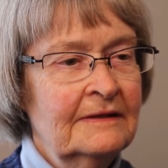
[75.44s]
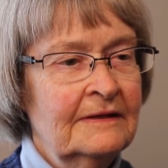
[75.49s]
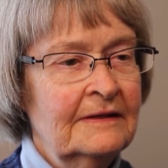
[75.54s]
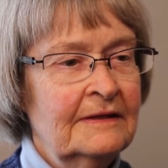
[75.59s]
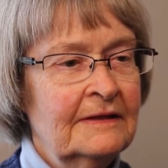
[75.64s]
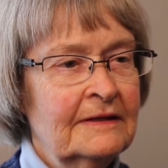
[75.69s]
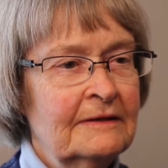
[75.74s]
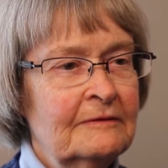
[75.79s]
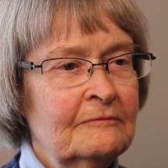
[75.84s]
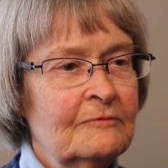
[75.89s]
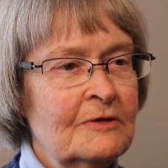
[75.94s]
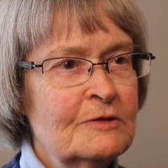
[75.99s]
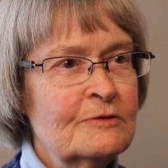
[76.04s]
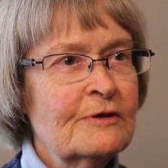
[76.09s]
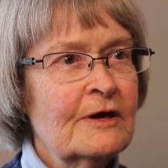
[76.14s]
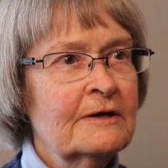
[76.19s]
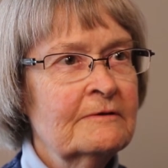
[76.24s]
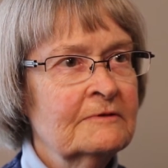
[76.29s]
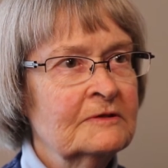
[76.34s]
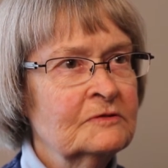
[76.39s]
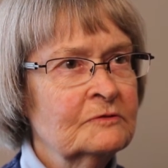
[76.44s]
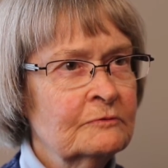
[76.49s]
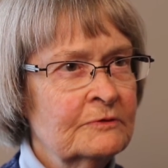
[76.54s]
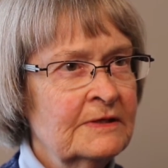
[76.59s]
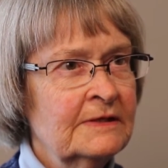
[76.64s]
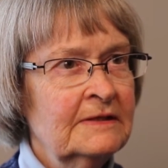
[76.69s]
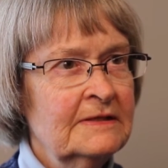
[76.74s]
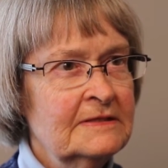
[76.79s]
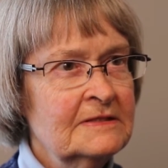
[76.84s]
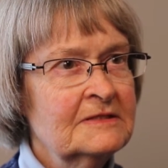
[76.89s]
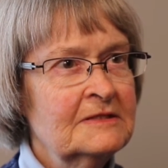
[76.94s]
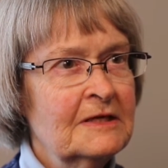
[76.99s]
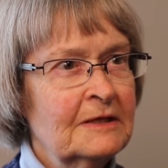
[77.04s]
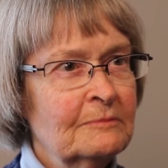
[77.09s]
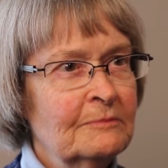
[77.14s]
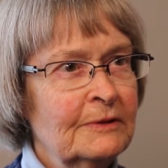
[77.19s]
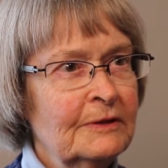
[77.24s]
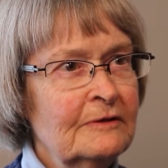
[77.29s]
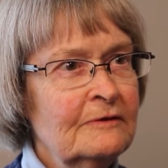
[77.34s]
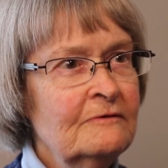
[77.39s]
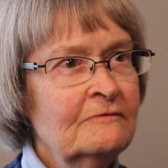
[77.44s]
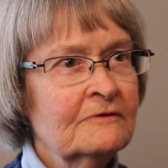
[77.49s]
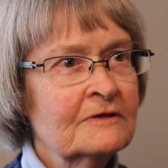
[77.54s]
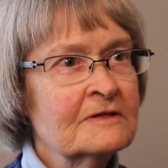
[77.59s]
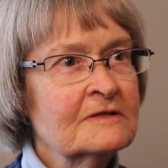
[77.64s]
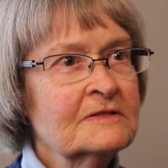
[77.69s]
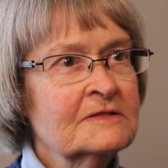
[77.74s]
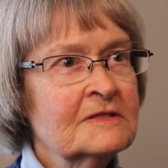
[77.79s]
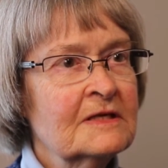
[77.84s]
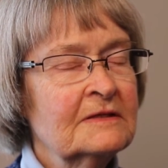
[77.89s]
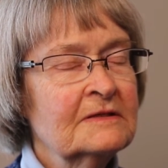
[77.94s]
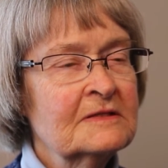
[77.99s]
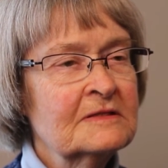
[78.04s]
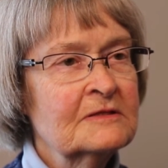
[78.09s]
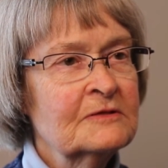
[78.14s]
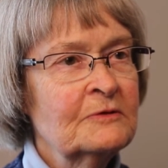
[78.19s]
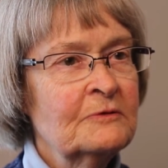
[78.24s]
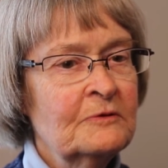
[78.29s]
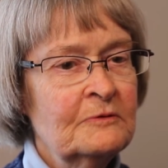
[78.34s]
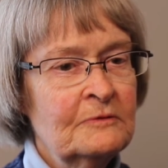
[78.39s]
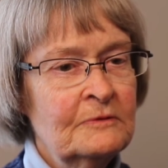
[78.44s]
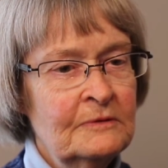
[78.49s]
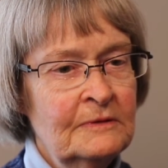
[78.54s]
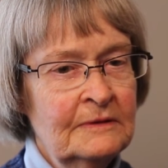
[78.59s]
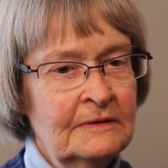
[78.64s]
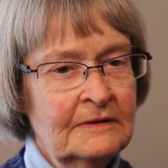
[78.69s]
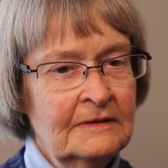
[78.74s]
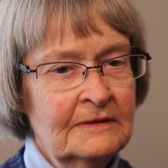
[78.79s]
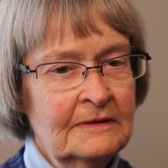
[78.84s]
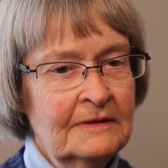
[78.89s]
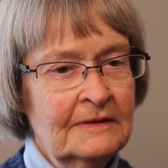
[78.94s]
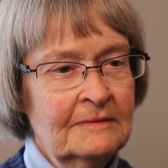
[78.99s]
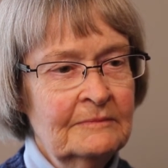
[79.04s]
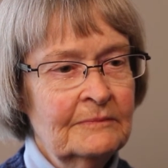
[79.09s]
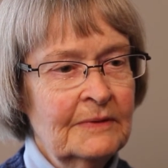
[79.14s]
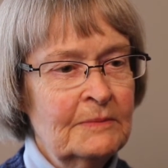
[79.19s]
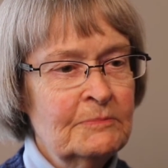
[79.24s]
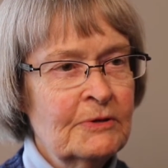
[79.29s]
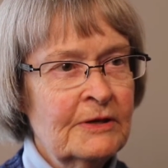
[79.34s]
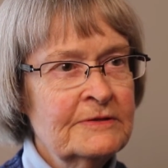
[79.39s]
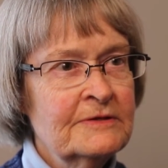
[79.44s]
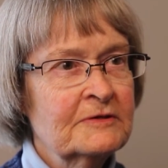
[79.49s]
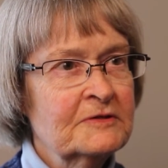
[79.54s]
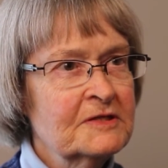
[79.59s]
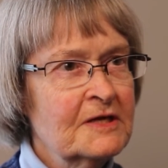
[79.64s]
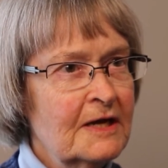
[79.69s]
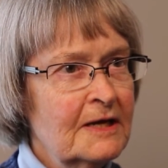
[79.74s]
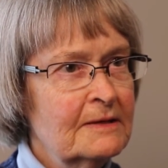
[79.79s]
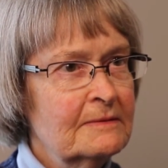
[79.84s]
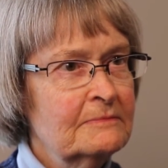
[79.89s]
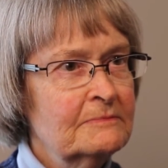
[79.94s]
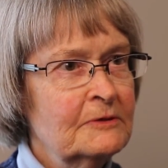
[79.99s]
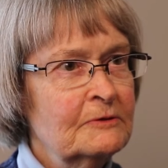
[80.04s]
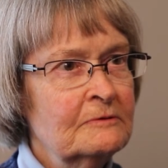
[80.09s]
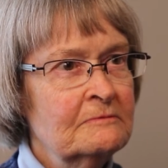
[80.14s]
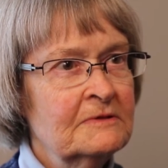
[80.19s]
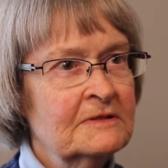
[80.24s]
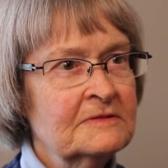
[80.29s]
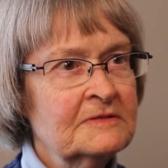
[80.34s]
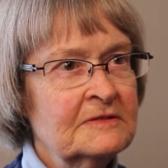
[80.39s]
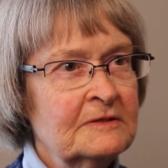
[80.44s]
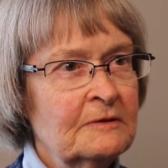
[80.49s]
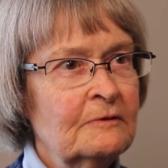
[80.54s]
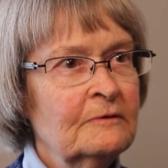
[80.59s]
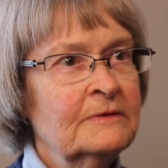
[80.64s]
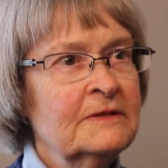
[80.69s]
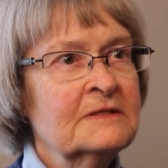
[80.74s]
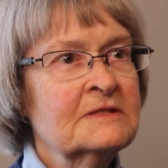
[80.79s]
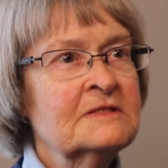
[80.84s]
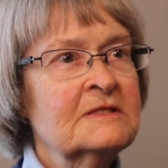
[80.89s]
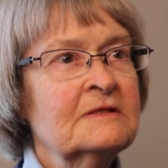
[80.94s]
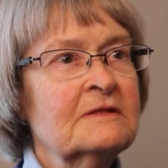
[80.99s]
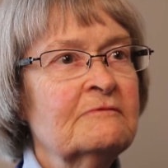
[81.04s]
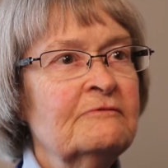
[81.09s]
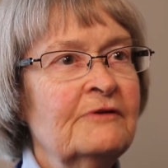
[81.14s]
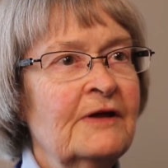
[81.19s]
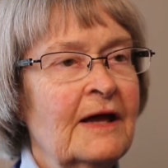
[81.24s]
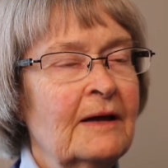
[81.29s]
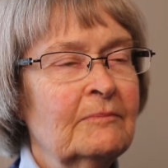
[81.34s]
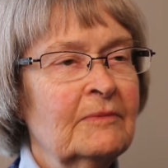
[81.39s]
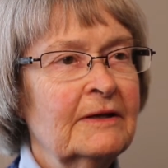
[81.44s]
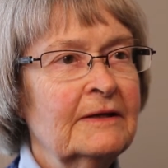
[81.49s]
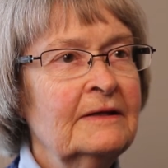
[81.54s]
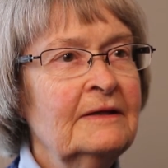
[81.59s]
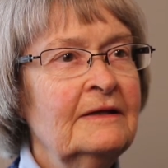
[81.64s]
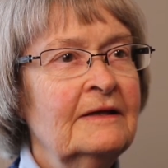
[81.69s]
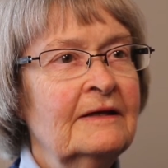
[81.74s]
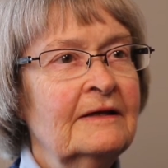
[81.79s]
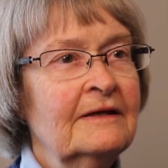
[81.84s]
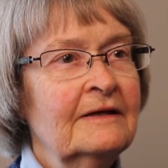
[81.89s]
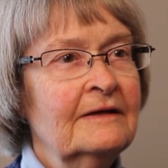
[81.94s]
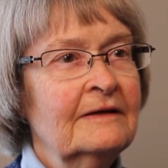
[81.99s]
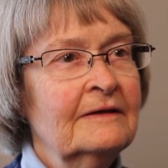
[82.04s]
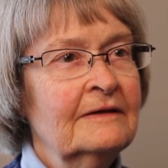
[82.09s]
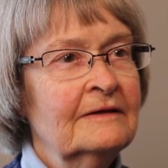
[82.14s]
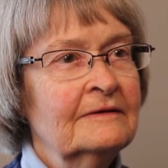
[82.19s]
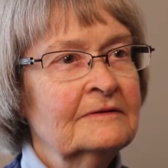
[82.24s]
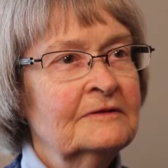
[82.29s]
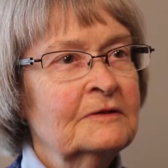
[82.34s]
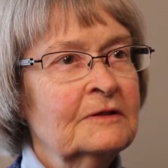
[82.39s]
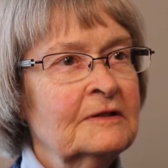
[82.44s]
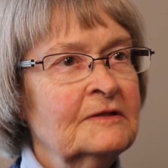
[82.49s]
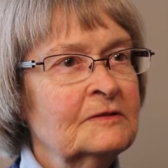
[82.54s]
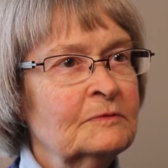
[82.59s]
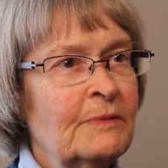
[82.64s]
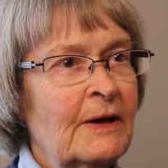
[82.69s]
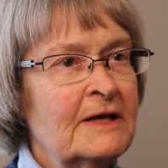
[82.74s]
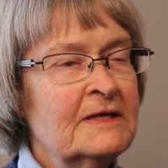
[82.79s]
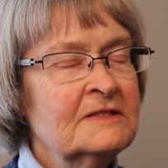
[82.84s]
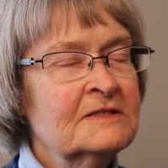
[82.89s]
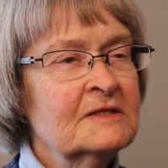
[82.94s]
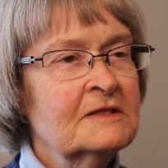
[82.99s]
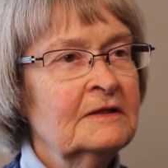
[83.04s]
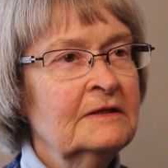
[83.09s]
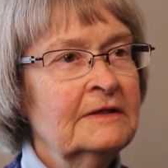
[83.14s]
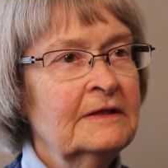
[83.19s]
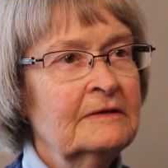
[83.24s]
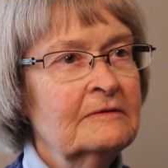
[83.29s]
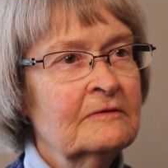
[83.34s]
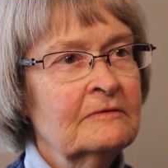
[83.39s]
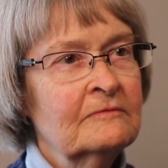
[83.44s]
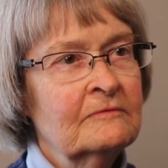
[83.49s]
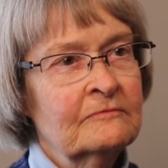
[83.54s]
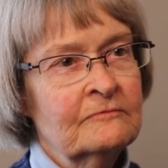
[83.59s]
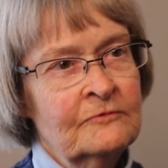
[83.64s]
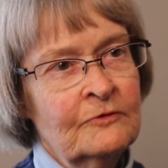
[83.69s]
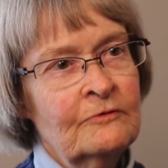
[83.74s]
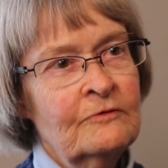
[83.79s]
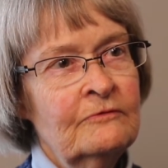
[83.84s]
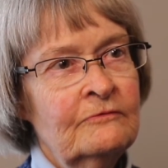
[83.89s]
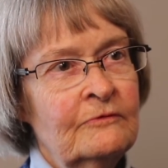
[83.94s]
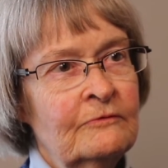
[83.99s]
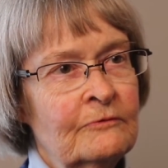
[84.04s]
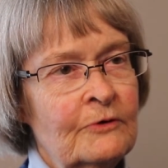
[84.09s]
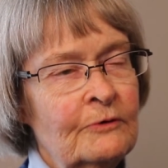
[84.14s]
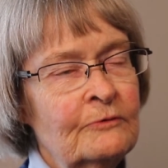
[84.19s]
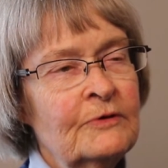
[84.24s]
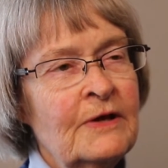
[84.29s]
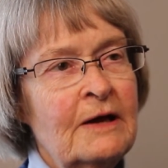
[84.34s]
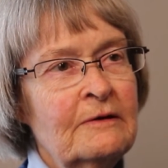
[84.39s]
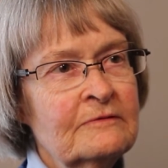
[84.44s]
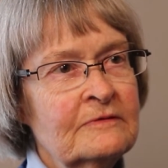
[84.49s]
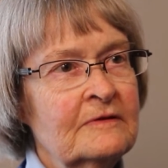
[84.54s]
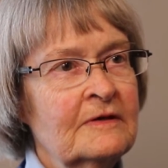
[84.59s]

and we thought it was realistic maneuvers. And so my brother Tom, who was the oldest in the family, took his bicycle and rode out